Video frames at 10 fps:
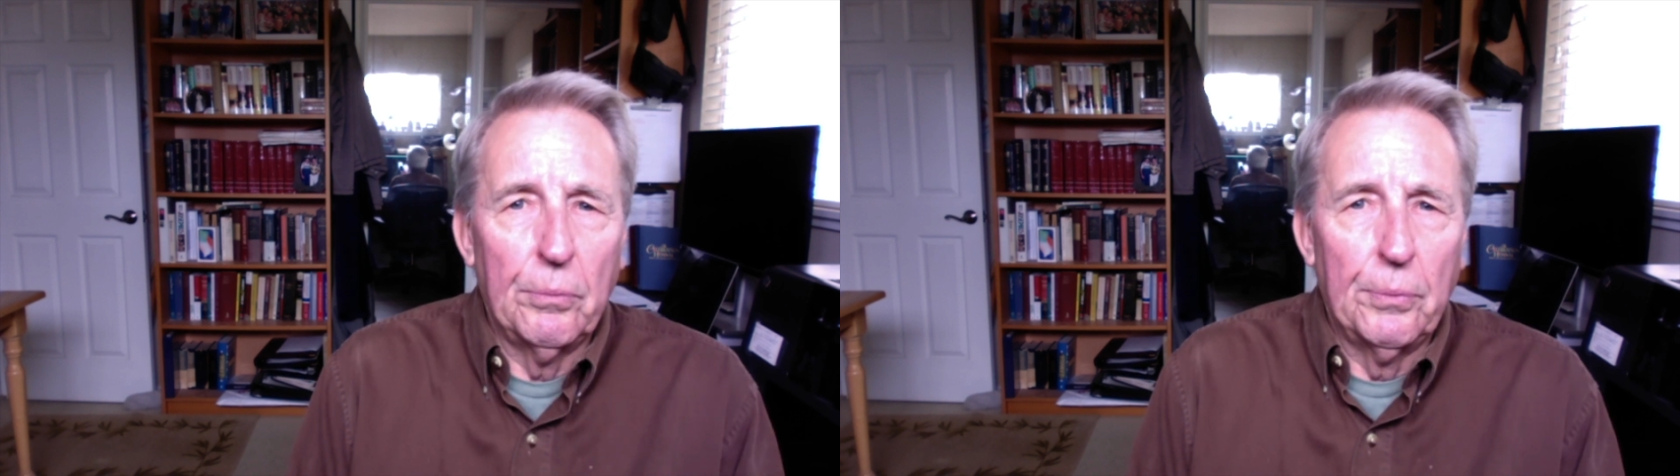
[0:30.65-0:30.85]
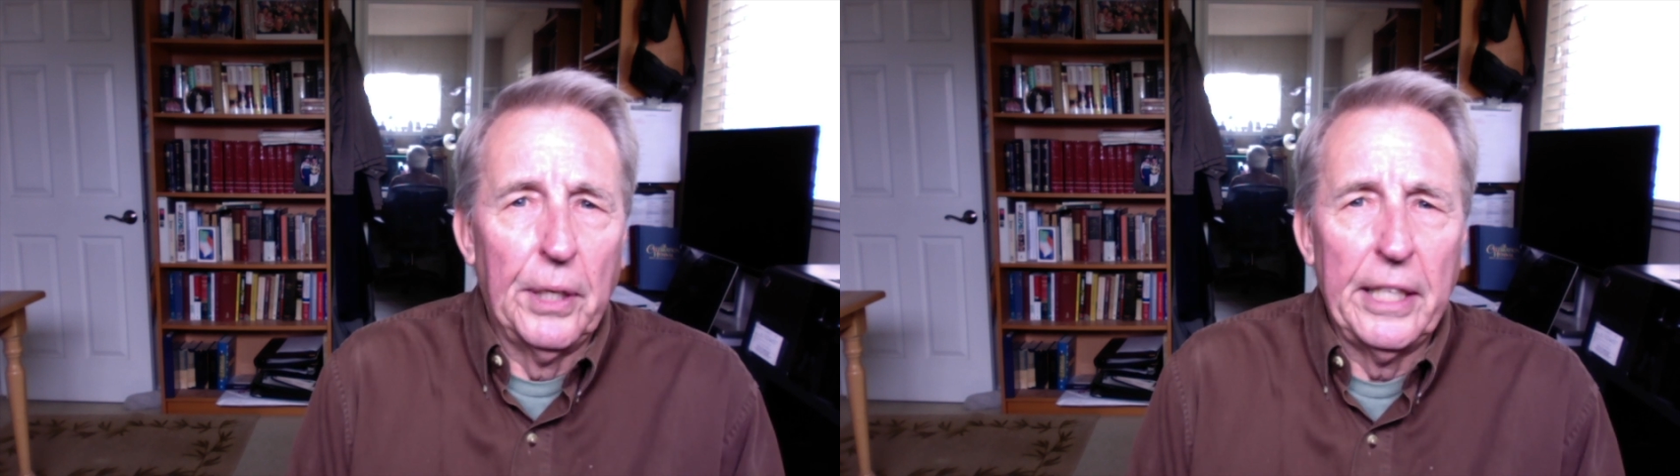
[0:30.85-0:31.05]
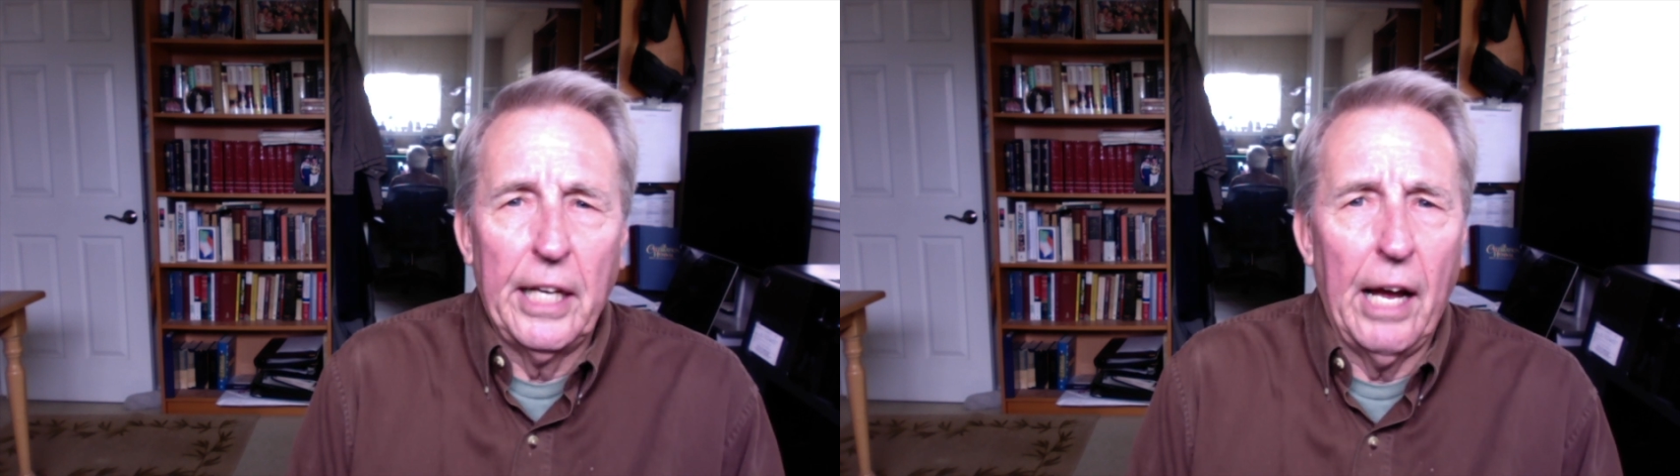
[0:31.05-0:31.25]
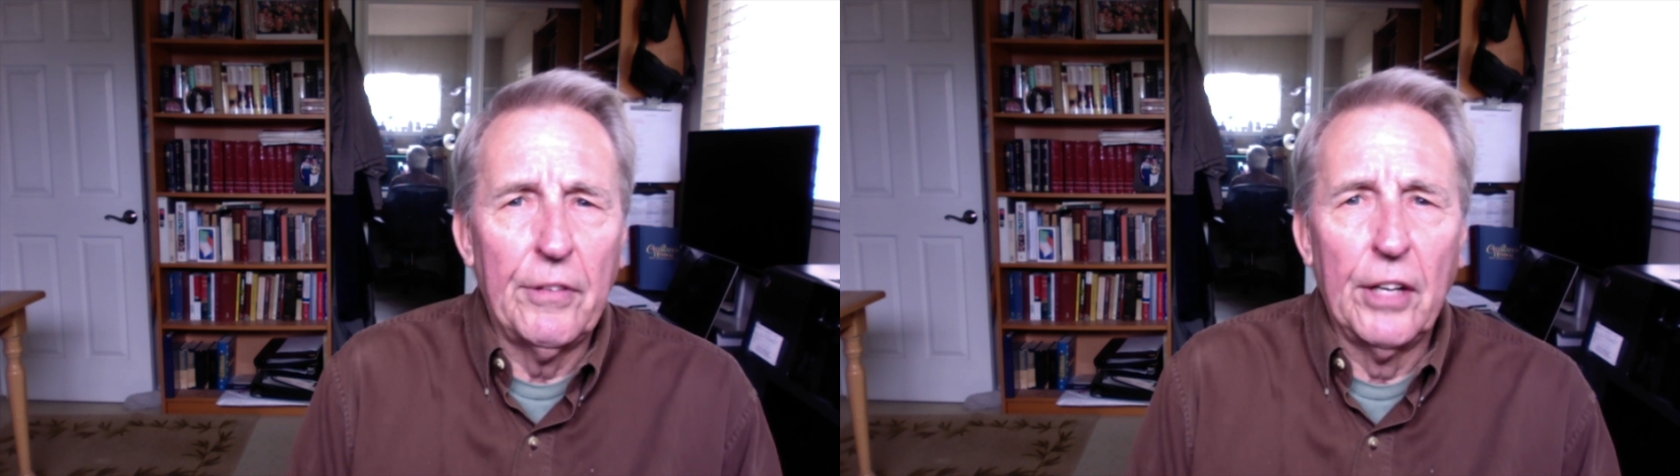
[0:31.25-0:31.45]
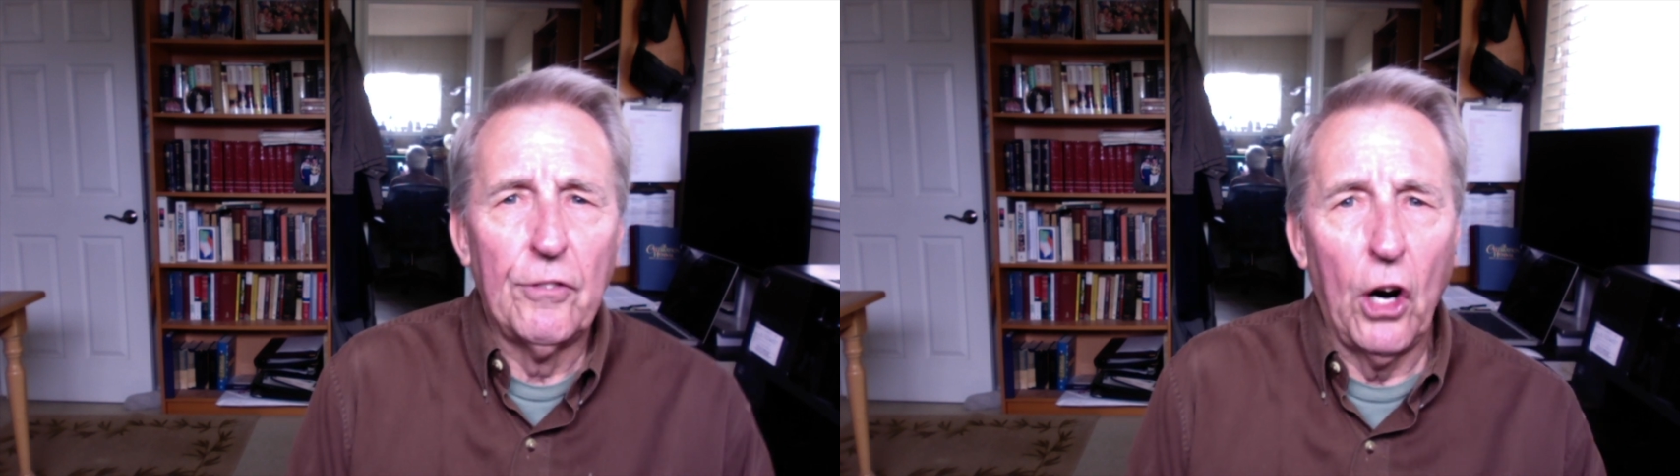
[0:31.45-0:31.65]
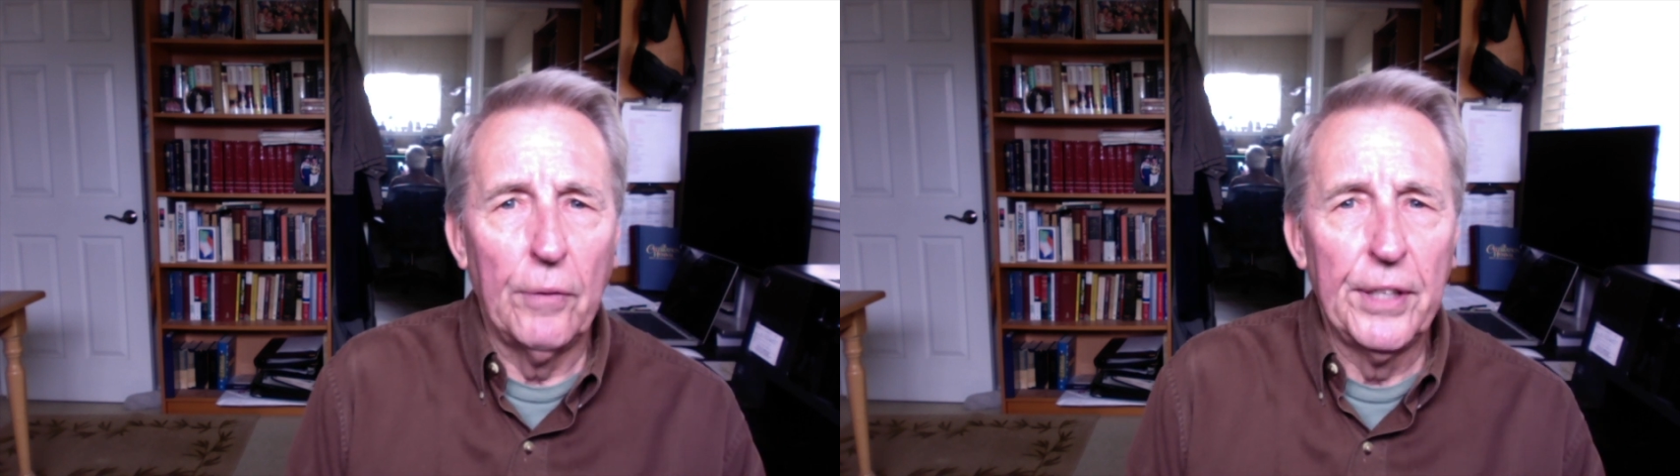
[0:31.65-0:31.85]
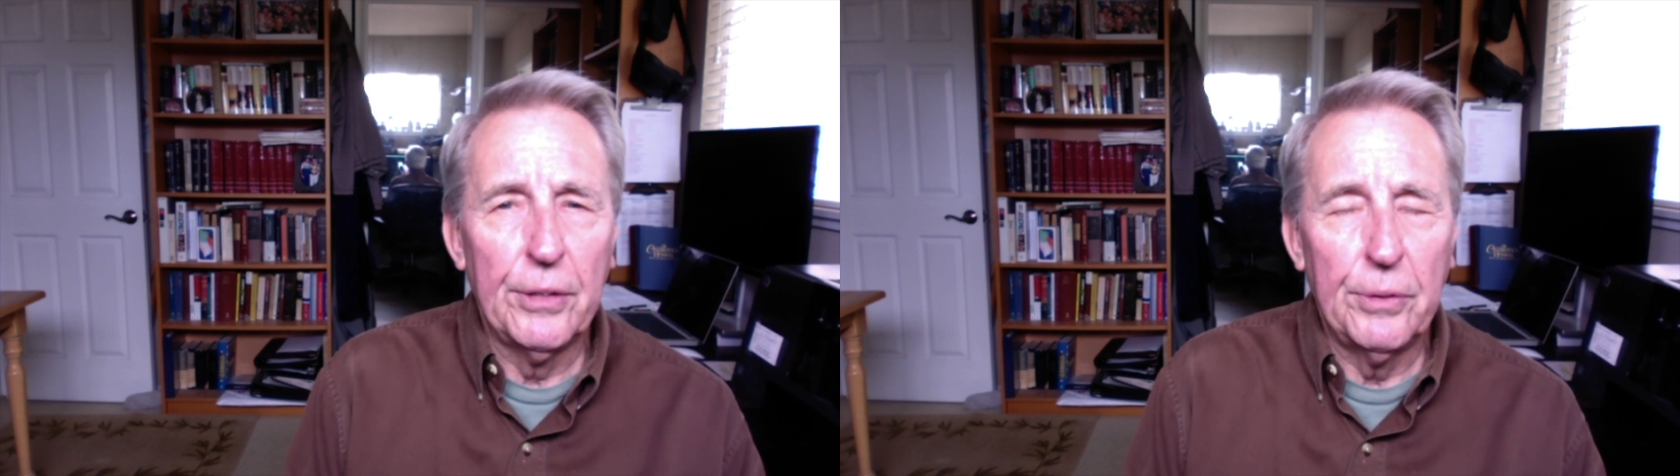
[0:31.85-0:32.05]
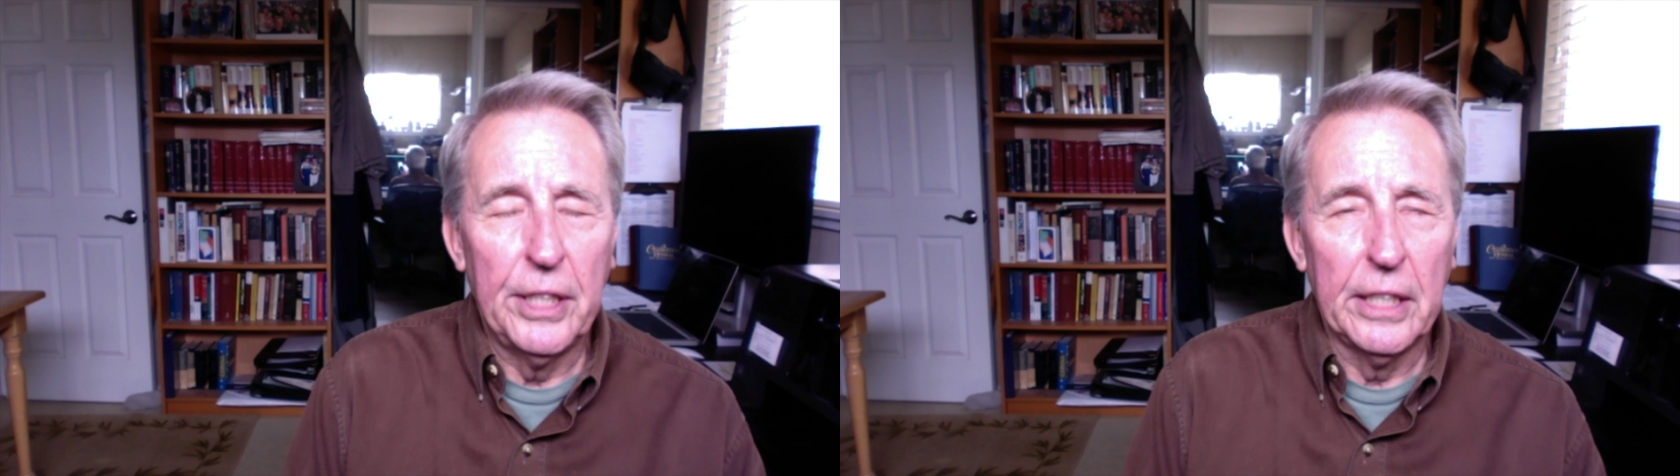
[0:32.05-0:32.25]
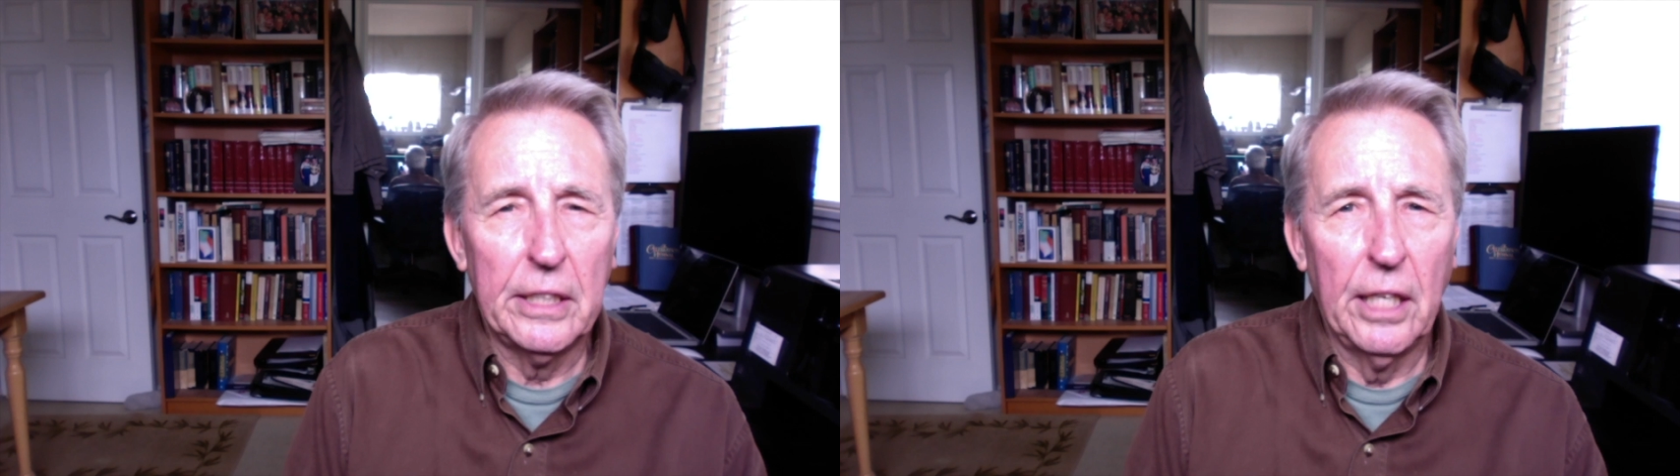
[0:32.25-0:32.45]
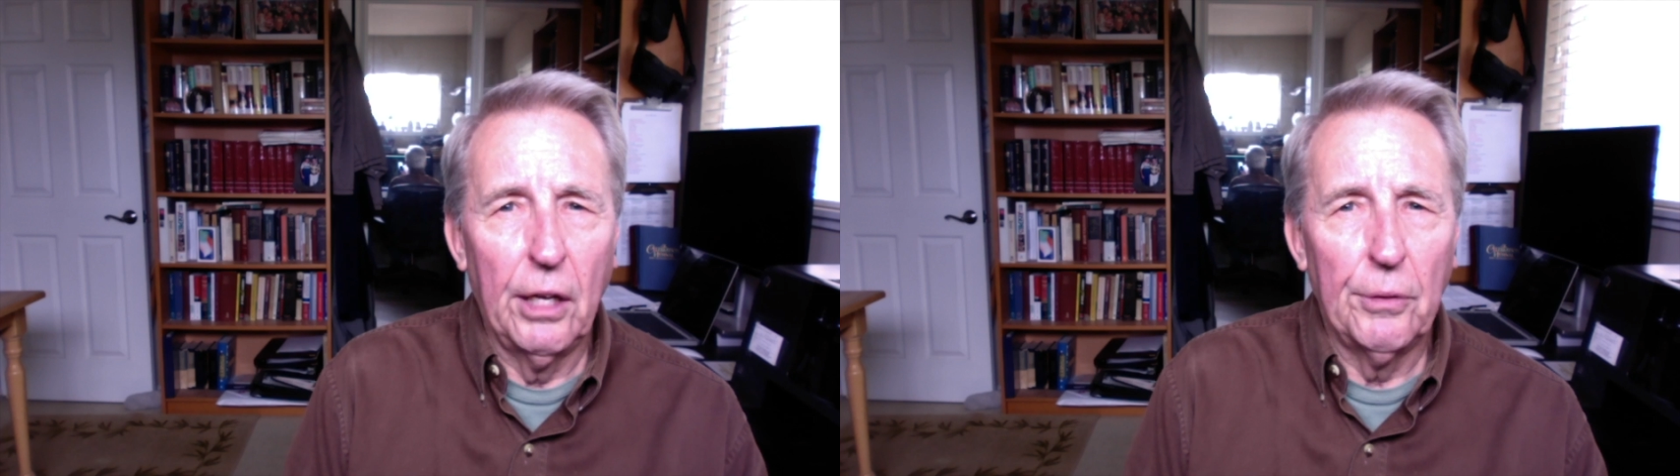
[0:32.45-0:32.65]
the heavy involvement
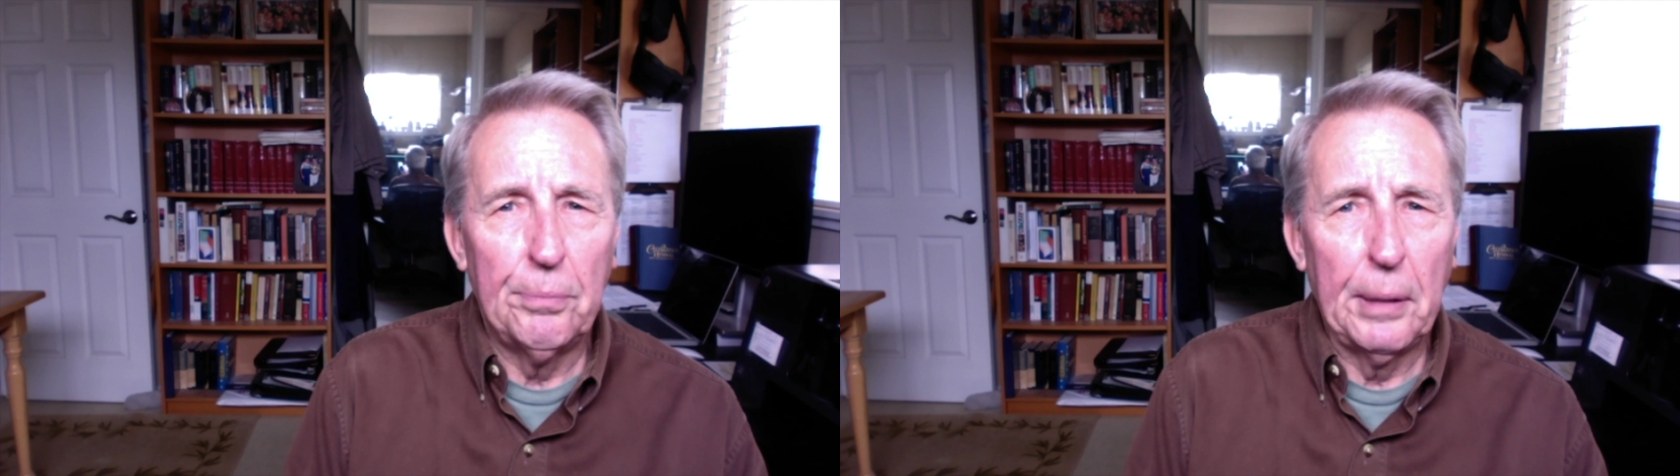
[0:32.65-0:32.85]
that uh,